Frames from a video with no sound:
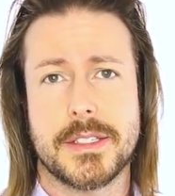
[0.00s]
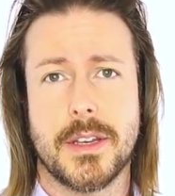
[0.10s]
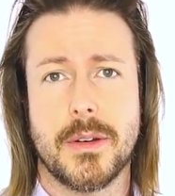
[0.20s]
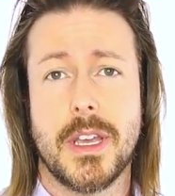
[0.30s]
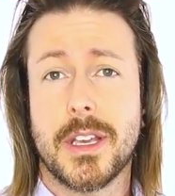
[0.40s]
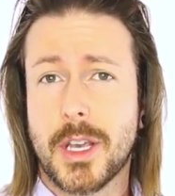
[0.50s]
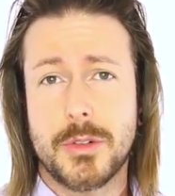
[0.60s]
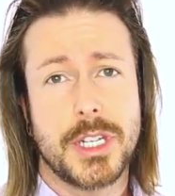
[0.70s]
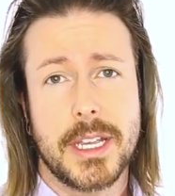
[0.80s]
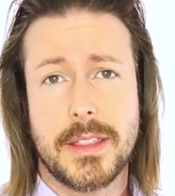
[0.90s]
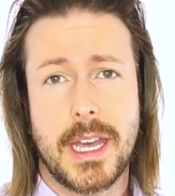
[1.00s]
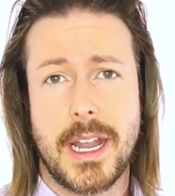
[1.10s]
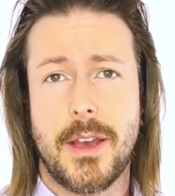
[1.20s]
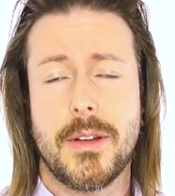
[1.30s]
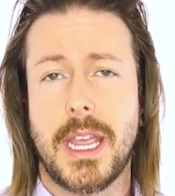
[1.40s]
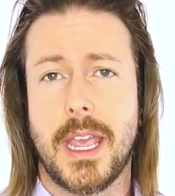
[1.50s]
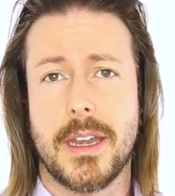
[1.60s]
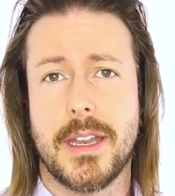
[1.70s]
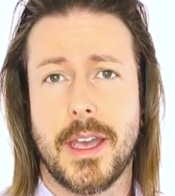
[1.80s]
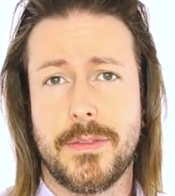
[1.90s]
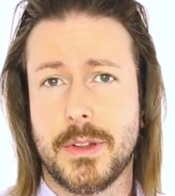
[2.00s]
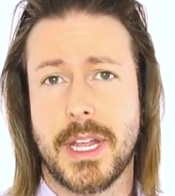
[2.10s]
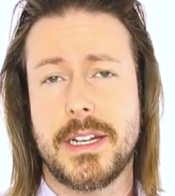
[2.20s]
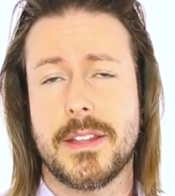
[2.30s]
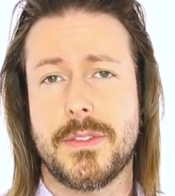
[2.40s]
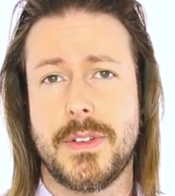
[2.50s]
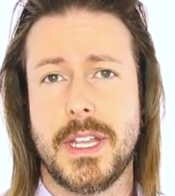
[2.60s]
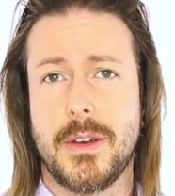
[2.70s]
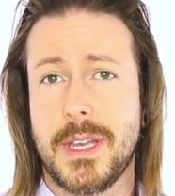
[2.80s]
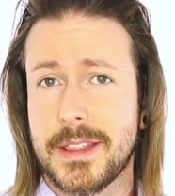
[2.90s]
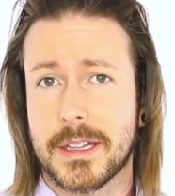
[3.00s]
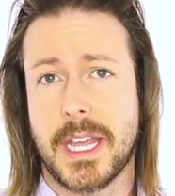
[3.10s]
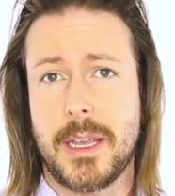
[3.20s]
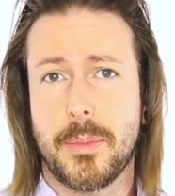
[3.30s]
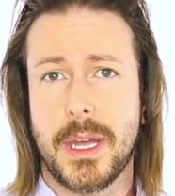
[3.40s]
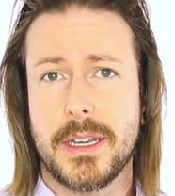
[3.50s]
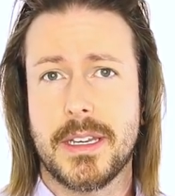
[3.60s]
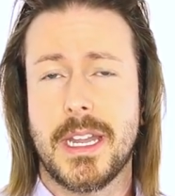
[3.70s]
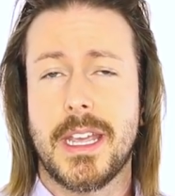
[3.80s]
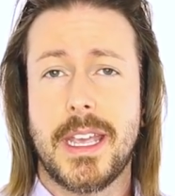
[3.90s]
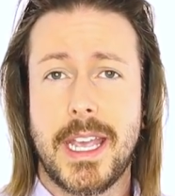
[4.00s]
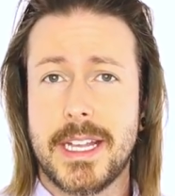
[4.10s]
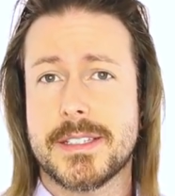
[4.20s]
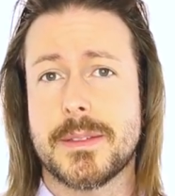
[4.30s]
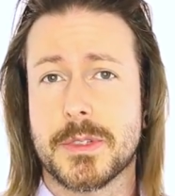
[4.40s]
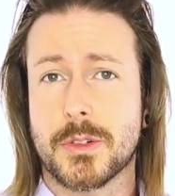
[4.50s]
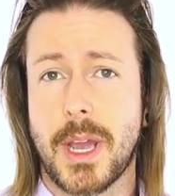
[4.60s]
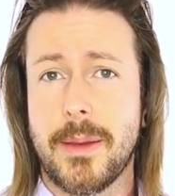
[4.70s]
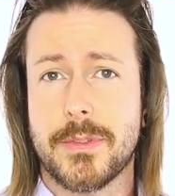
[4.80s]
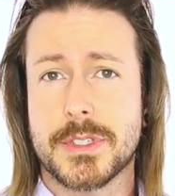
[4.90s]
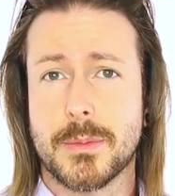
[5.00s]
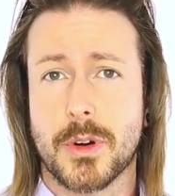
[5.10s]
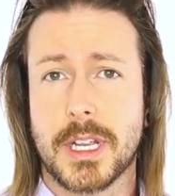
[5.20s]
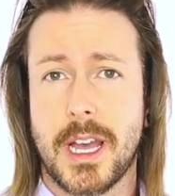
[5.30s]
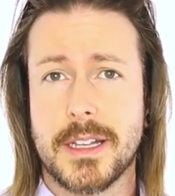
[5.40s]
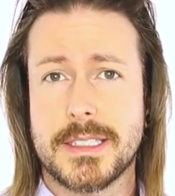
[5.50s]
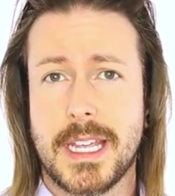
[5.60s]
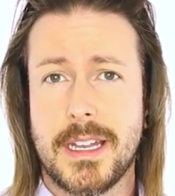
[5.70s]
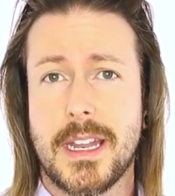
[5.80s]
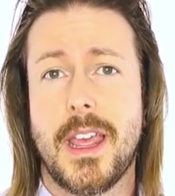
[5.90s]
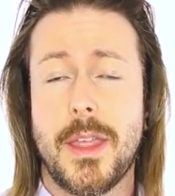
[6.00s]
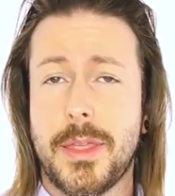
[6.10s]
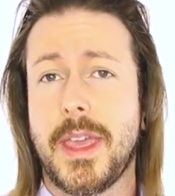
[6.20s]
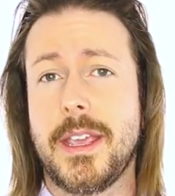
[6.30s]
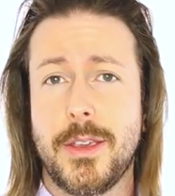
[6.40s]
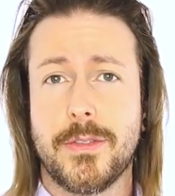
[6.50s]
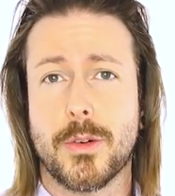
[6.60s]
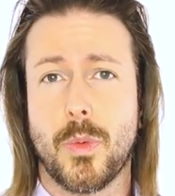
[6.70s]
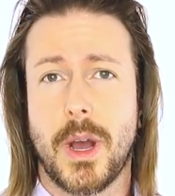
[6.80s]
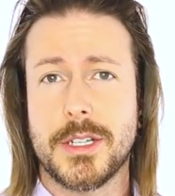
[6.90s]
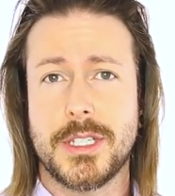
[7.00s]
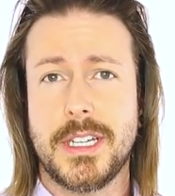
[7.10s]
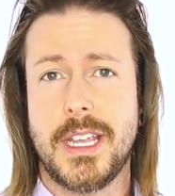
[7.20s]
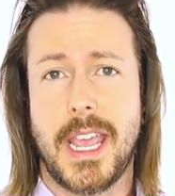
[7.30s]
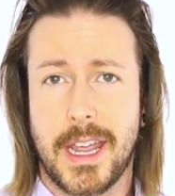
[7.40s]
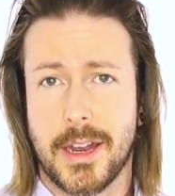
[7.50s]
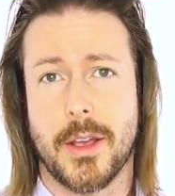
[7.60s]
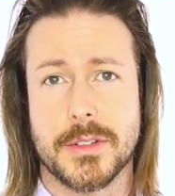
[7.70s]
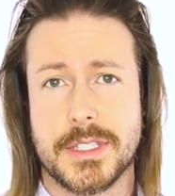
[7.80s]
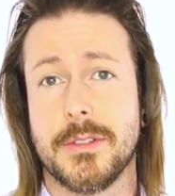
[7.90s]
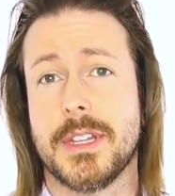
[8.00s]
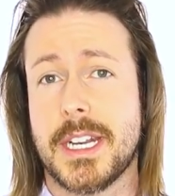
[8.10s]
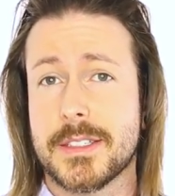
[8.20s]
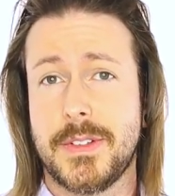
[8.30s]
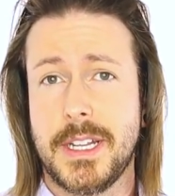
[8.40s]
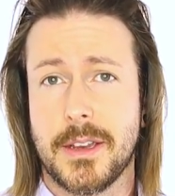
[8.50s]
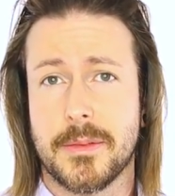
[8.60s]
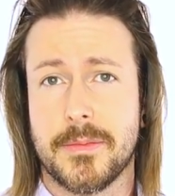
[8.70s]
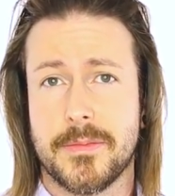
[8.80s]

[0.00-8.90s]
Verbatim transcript: So go check that out. And if you liked this video, hit the like button, hit subscribe for some more content. Thank you for watching, and I'll see you in the next video.